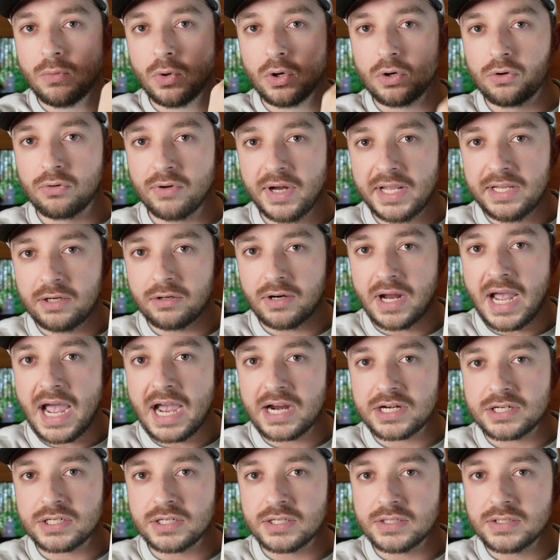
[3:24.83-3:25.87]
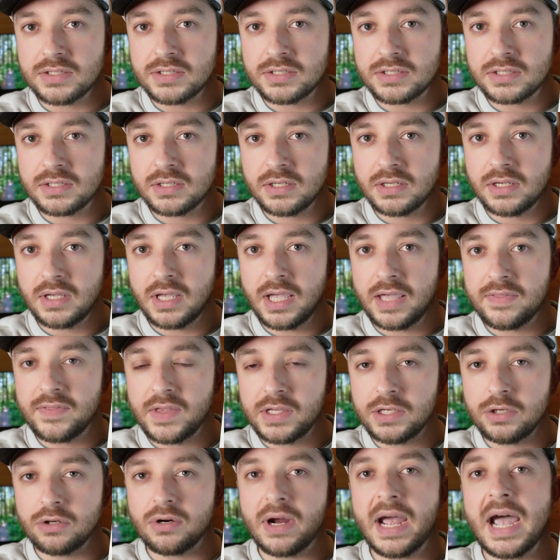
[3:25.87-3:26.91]
will create your actions, and
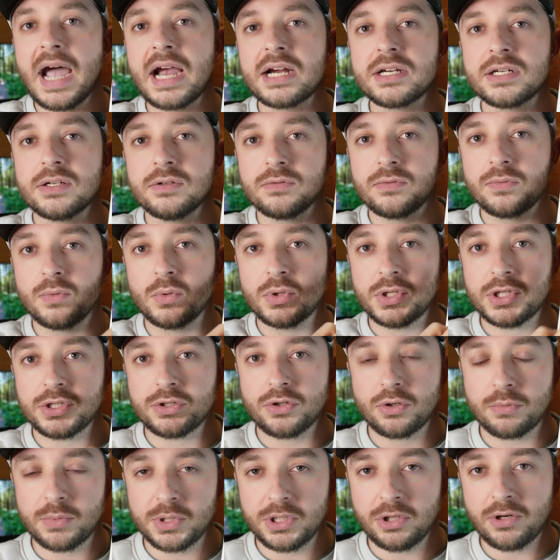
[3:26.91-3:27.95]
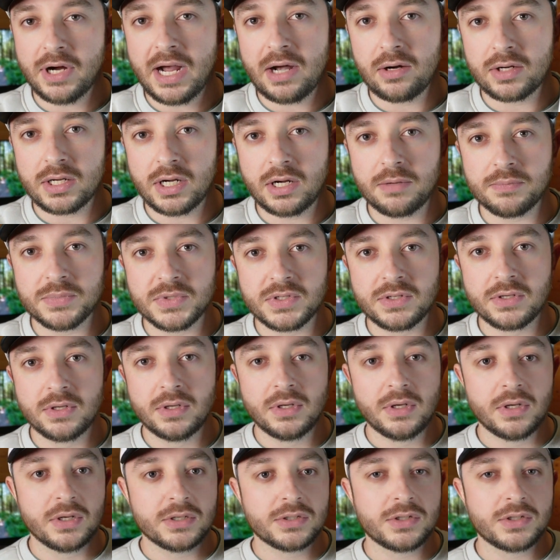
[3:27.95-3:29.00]
then your actions will determine your outcomes.
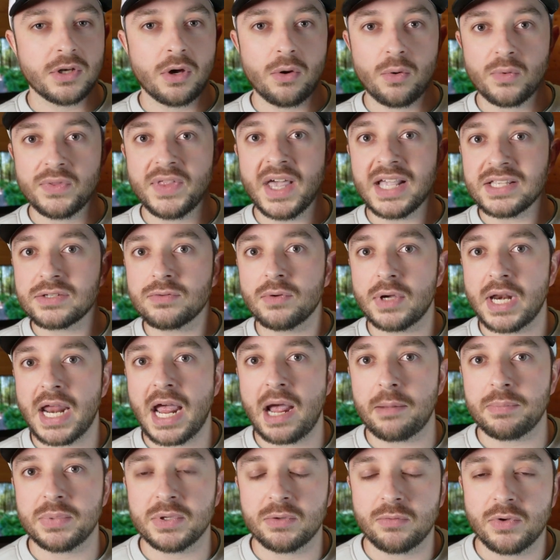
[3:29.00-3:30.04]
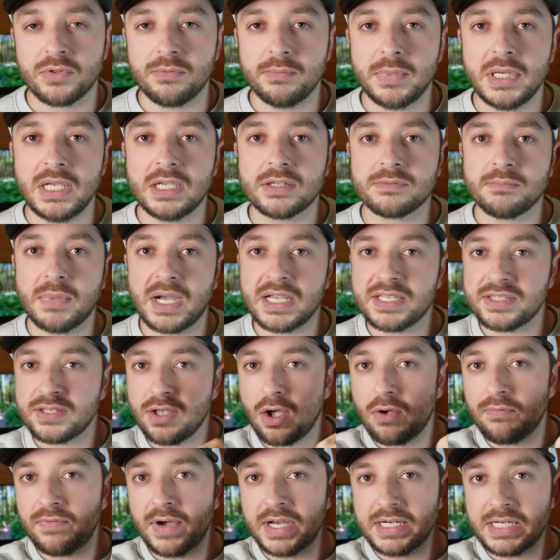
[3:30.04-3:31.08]
So that's what happened with me is my
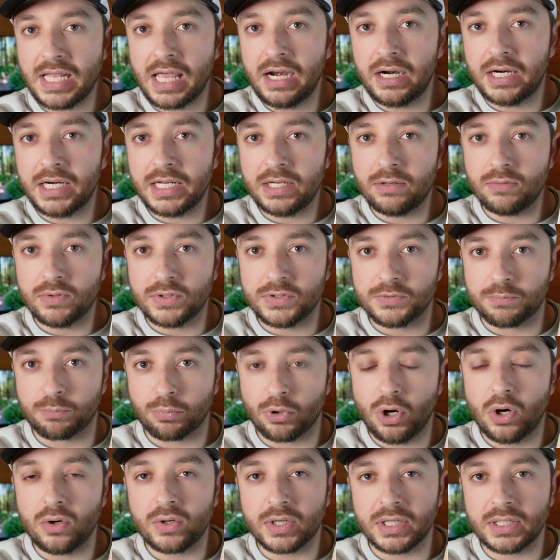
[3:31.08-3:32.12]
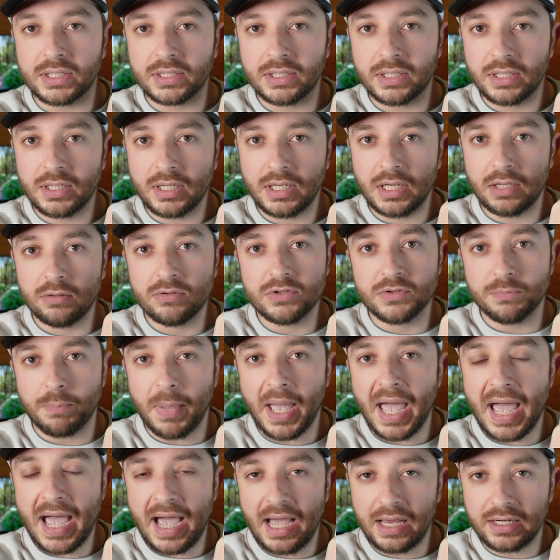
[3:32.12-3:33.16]
self identity was broken. It was
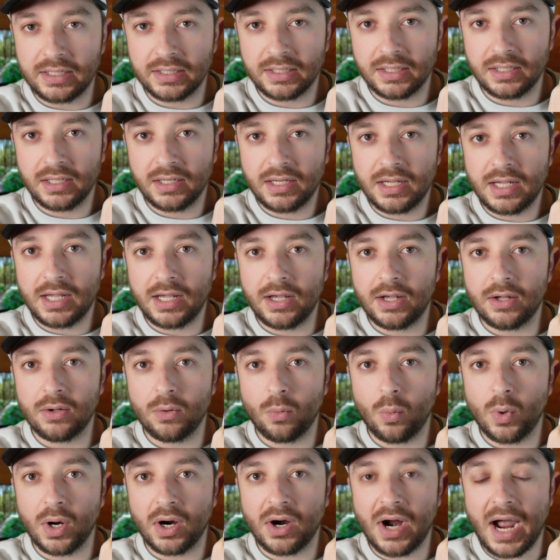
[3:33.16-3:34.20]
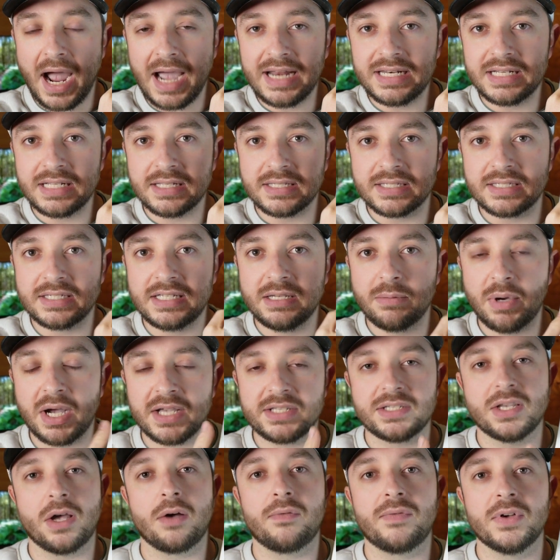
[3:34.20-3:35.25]
bad. And where I didn't see
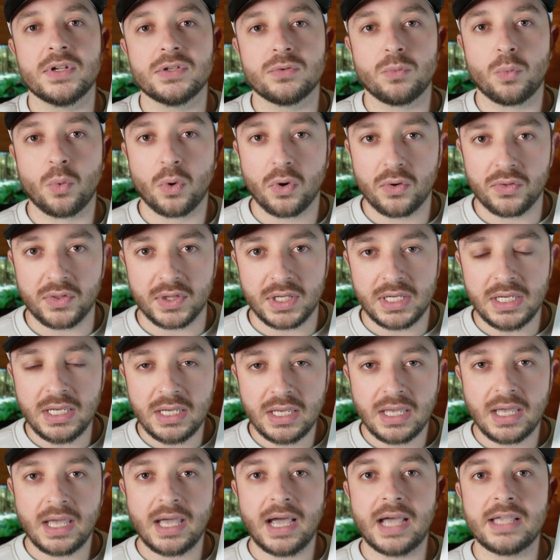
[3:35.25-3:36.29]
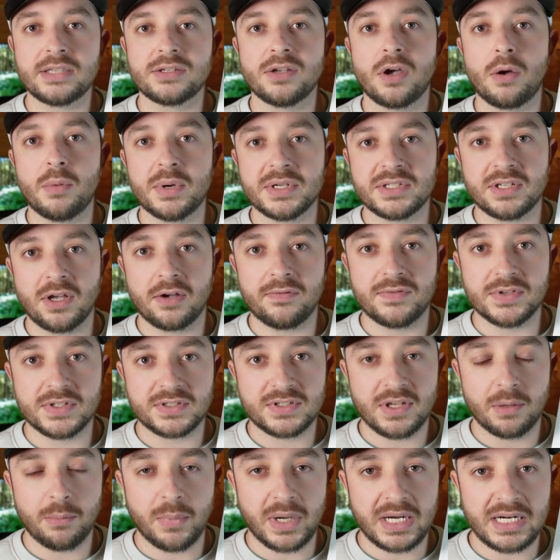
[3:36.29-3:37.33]
myself as worthy, I saw myself as
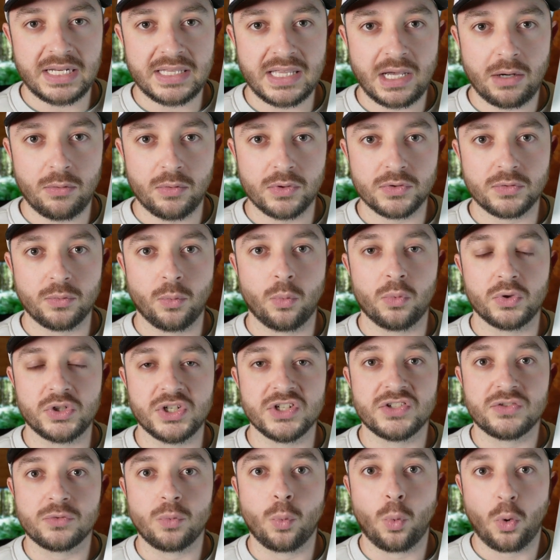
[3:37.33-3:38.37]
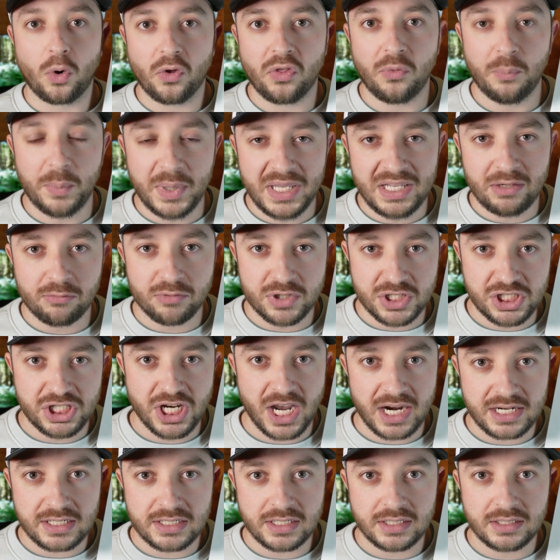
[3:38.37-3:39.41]
somebody that was just worth being
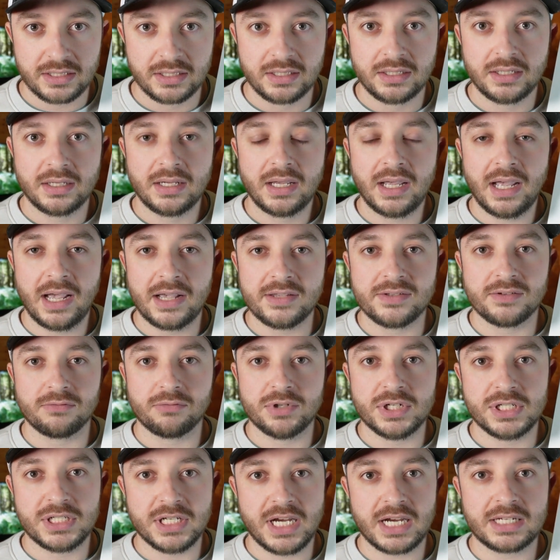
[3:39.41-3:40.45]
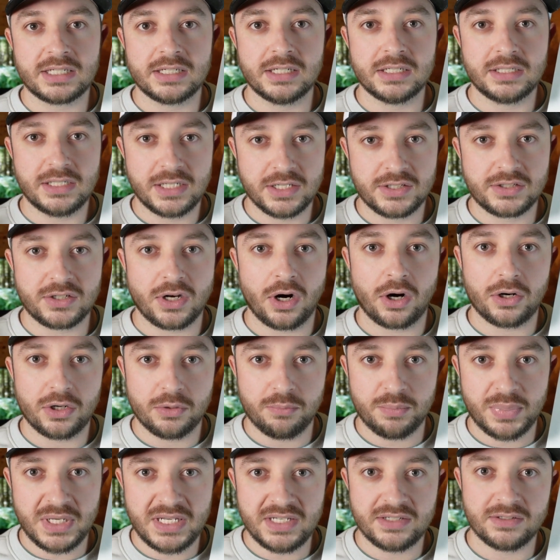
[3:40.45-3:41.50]
rejected, as a rejected,
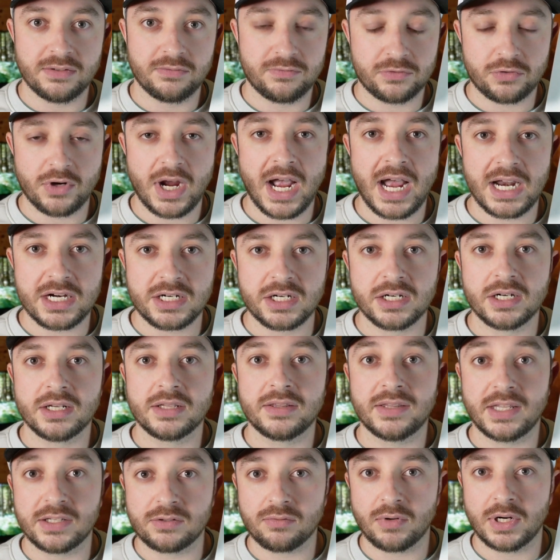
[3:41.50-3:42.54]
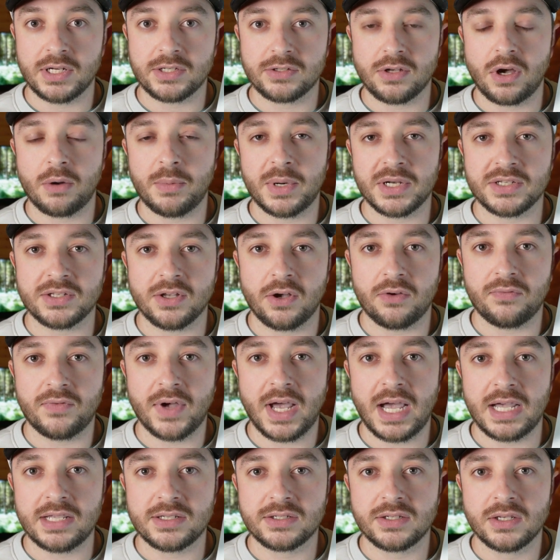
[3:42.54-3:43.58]
discarded piece of trash. That's what I saw myself
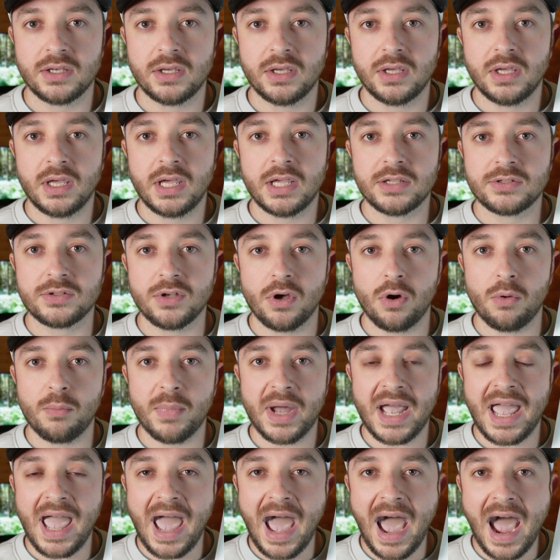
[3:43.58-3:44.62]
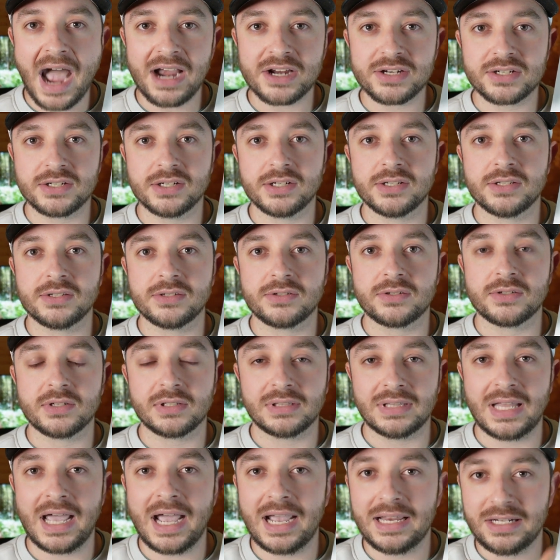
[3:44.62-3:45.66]
as. And so my
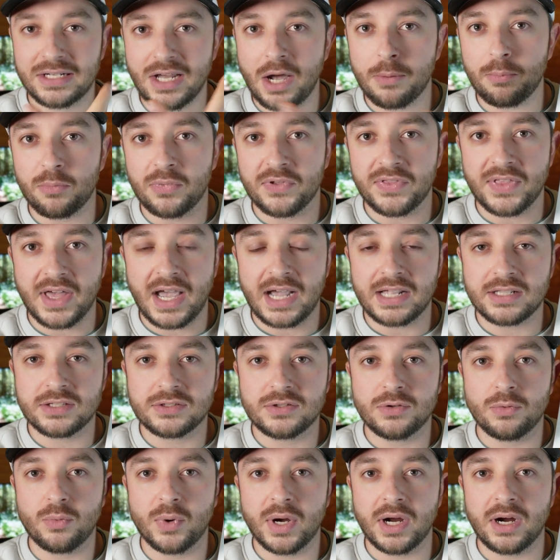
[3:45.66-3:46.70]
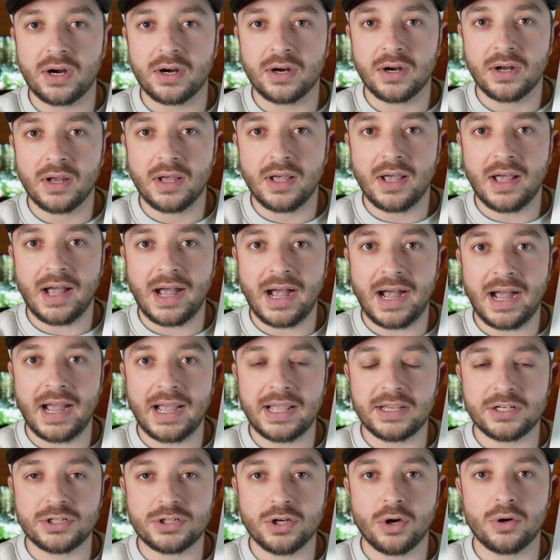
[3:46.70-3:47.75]
actions lined up with that to where
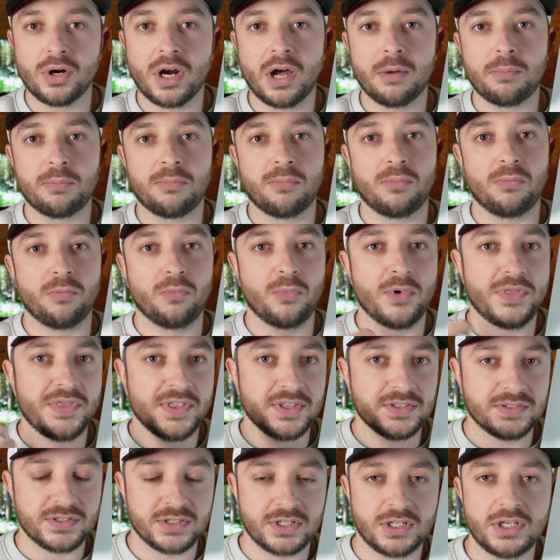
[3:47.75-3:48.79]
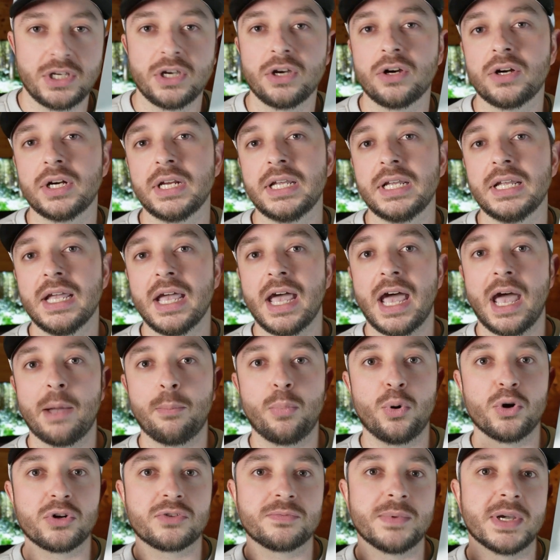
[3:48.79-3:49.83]
I showed up with insecurity. I
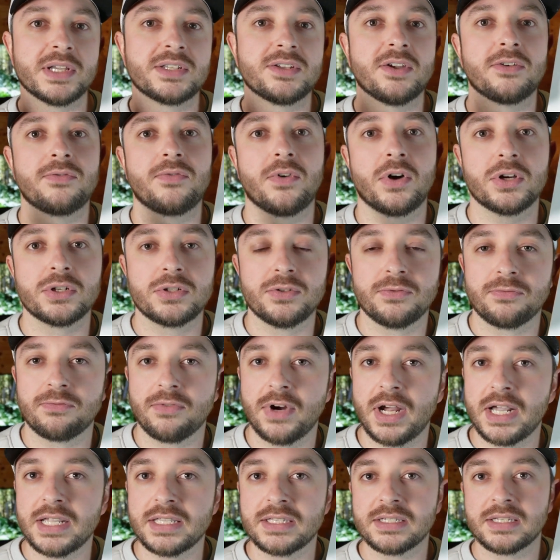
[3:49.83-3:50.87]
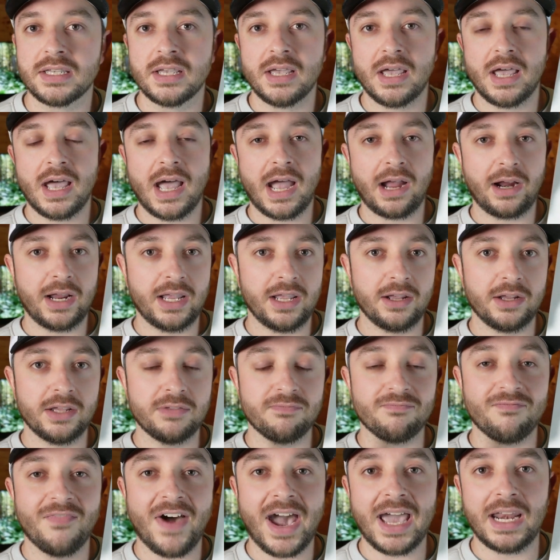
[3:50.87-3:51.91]
pushed myself onto friends. I
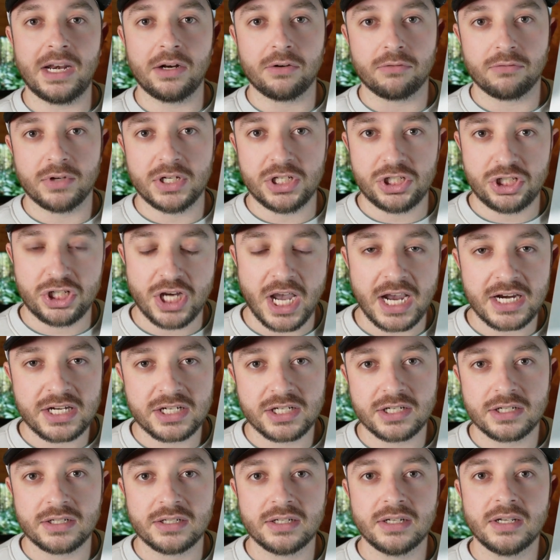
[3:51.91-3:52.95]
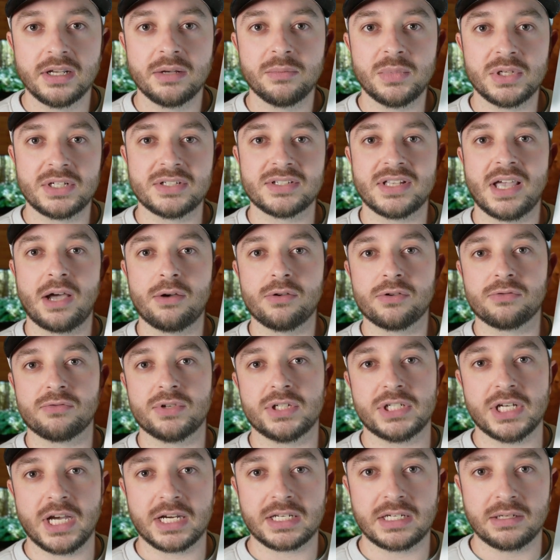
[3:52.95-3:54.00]
invited rejection because I was
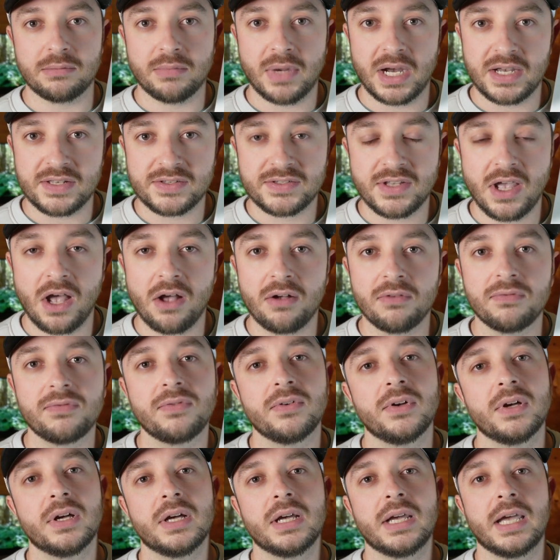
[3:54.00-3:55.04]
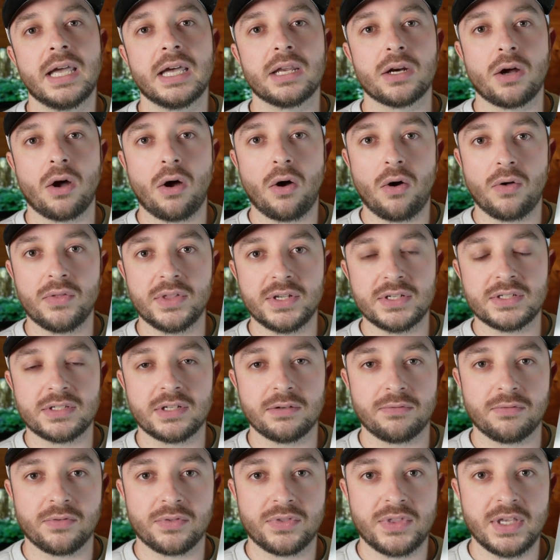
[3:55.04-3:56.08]
rejecting myself and all these
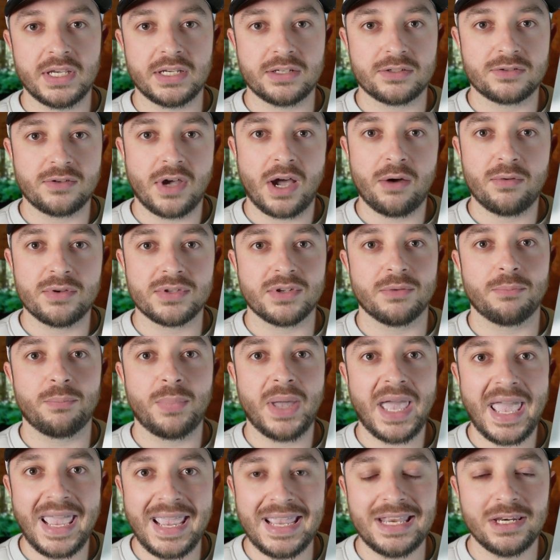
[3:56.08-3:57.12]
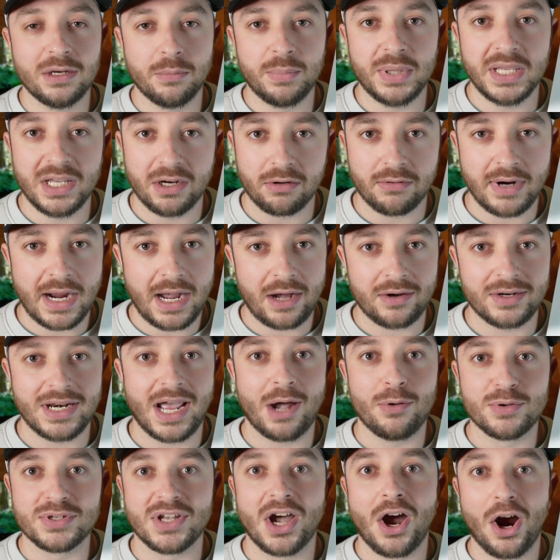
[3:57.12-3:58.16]
different things. So I was a pain to be around.
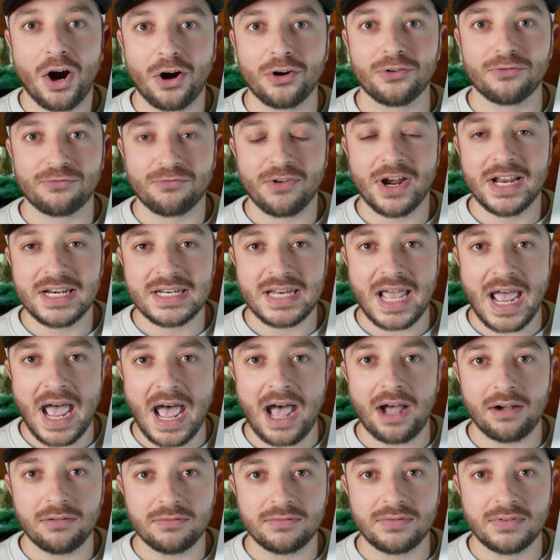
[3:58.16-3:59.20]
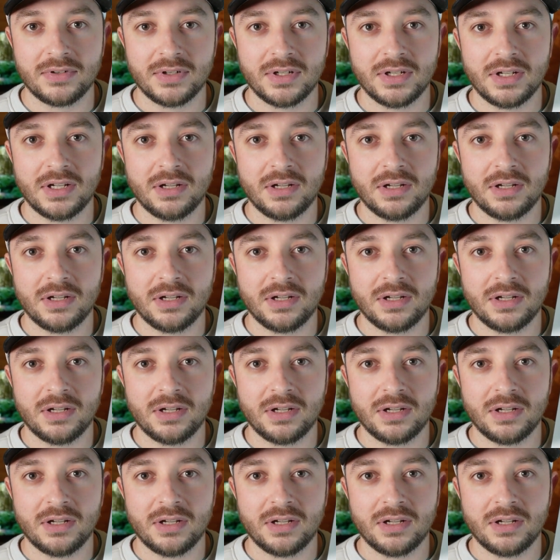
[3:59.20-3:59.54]
I was a hard friend to have